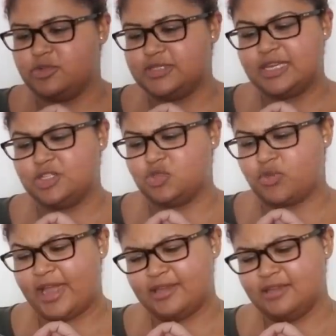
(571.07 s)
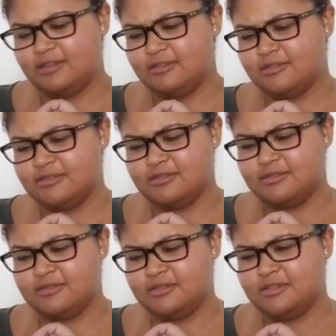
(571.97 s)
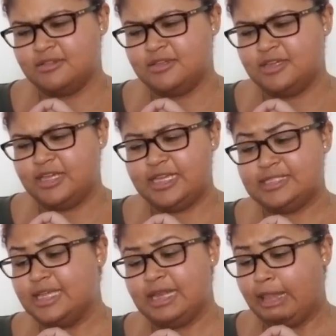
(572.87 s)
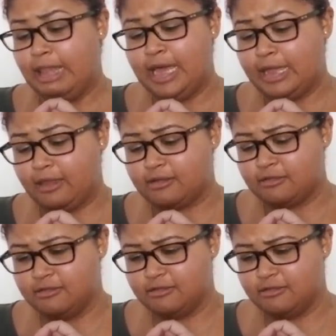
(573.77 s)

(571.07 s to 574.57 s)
Is that a dragon? It's not a lion.